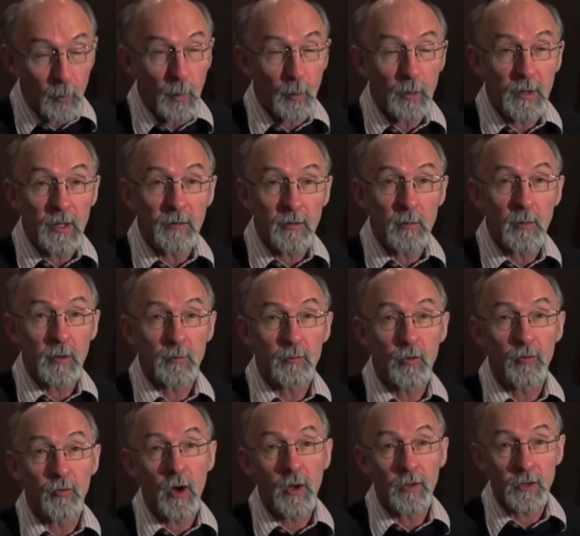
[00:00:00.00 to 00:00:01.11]
would give them
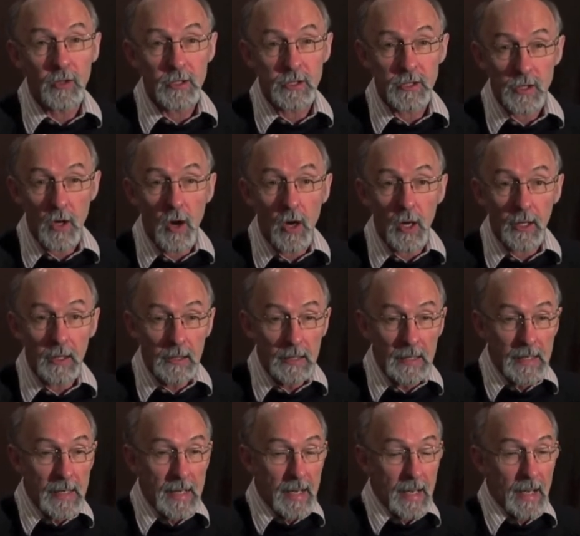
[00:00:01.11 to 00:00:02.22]
provide the design,
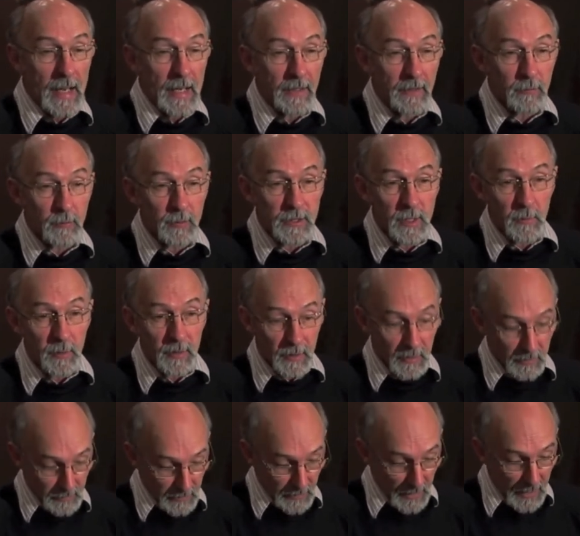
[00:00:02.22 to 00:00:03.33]
and it was something that
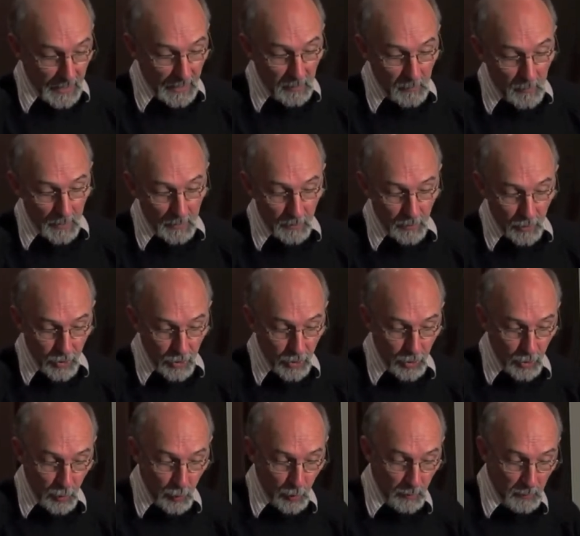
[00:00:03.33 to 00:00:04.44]
a handyman in the
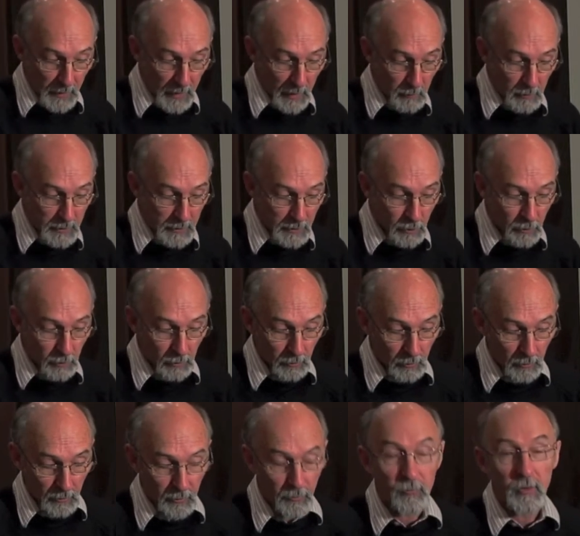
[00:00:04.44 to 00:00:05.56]
church would be able to do.
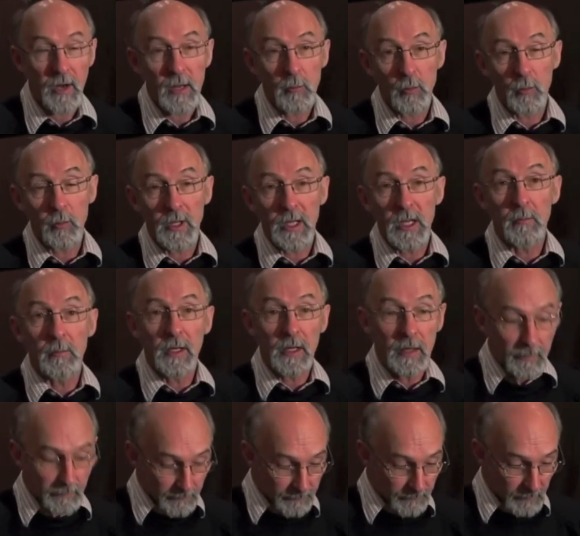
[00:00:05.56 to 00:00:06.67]
The frame would be
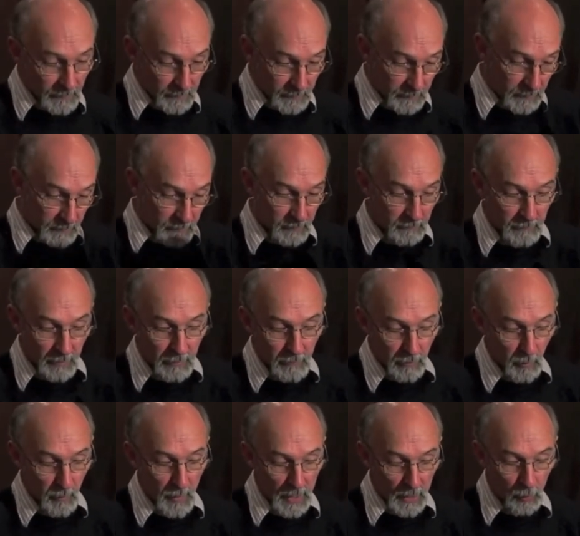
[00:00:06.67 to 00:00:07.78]
MDF, the rear of
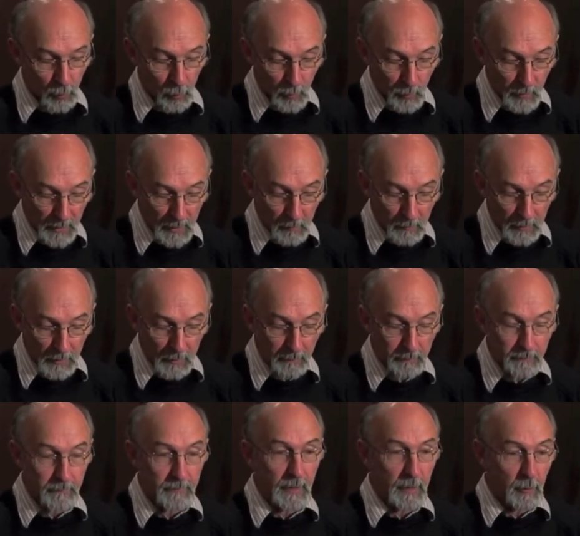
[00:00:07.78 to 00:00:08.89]
the panel would be MDF,
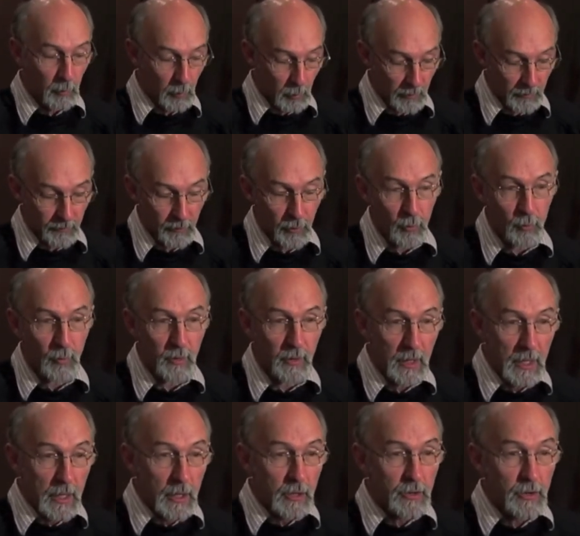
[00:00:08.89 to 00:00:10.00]
and it would be filled with
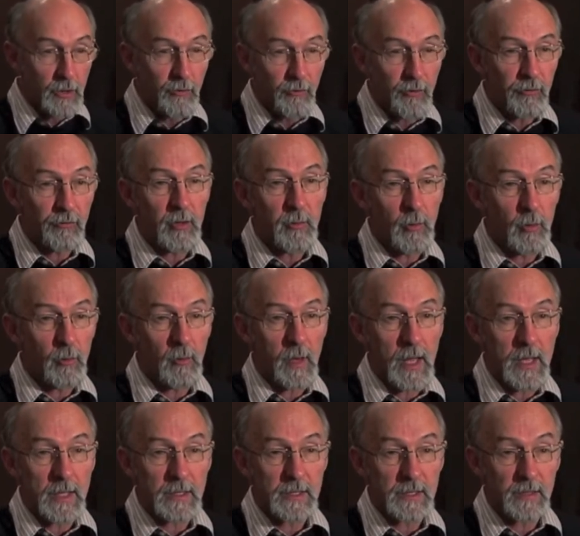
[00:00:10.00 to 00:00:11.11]
250mm
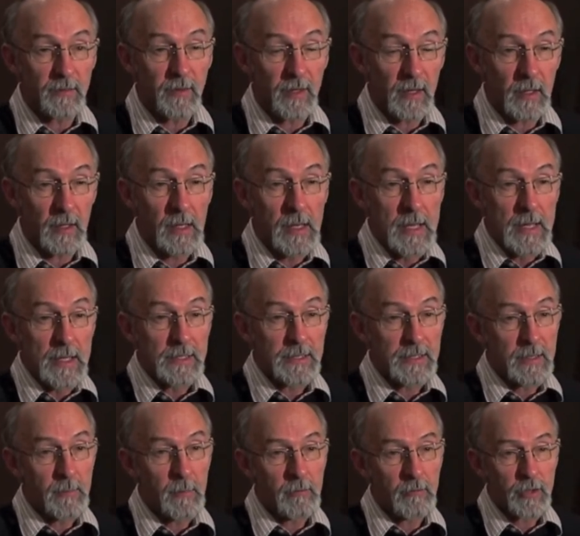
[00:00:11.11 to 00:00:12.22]
layers of either
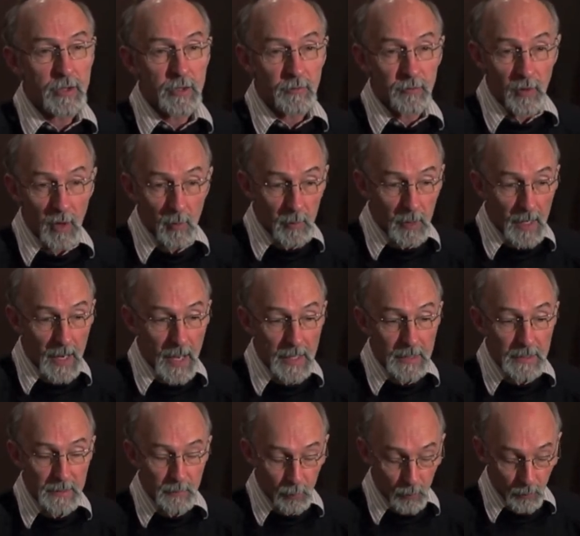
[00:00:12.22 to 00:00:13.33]
semi-rigid
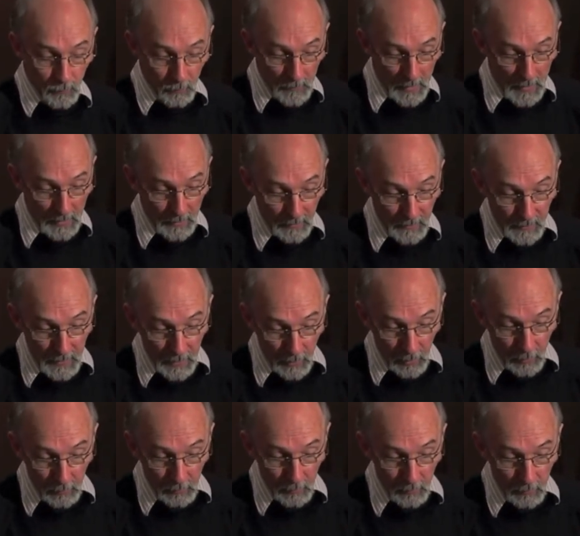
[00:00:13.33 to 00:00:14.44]
fiberglass, the
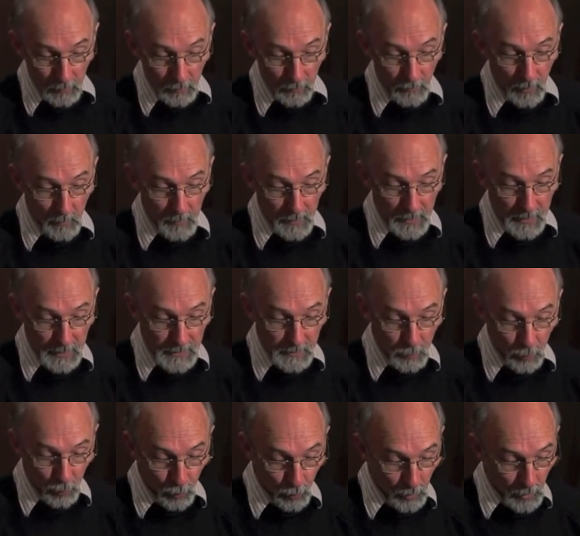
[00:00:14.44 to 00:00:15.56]
yellow fiberglass
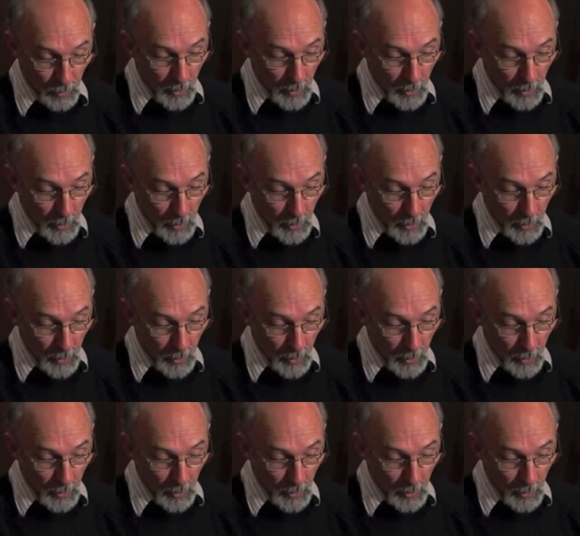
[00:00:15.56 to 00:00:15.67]
board,